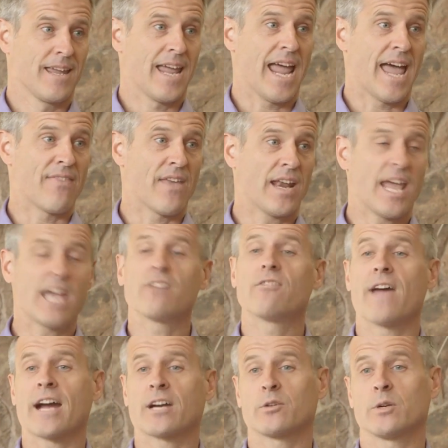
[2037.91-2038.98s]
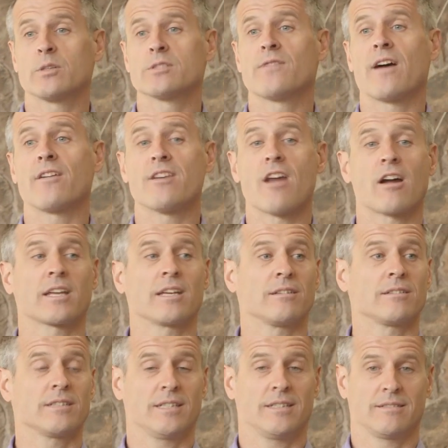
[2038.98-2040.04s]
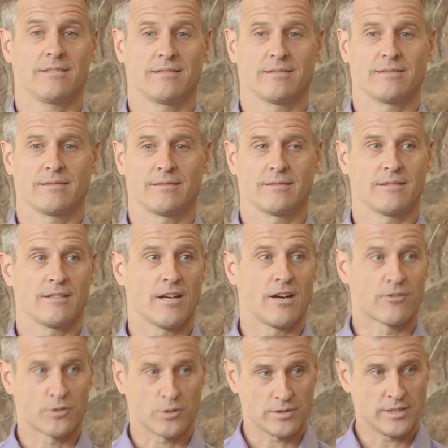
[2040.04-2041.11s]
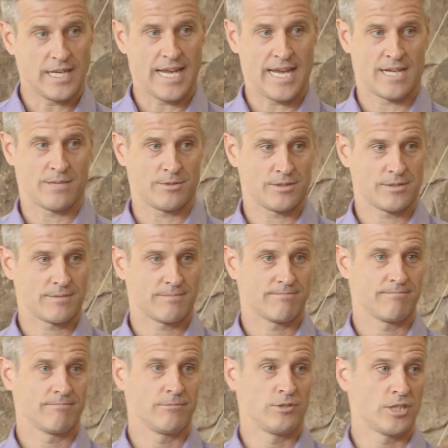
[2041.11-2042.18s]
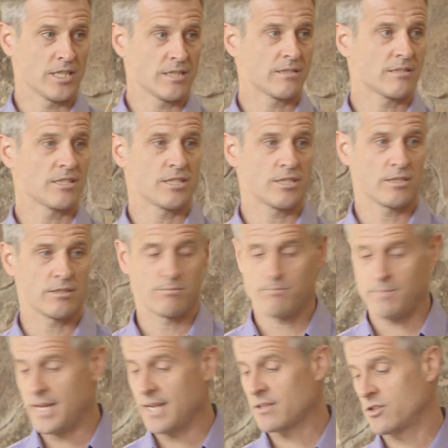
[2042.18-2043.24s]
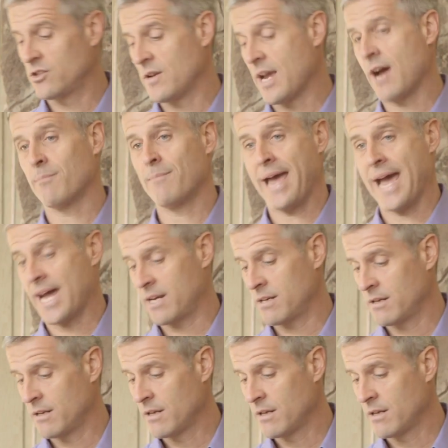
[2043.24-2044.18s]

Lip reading: And that egg factory is found not guilty of cruelty to animals, just to speak to how bad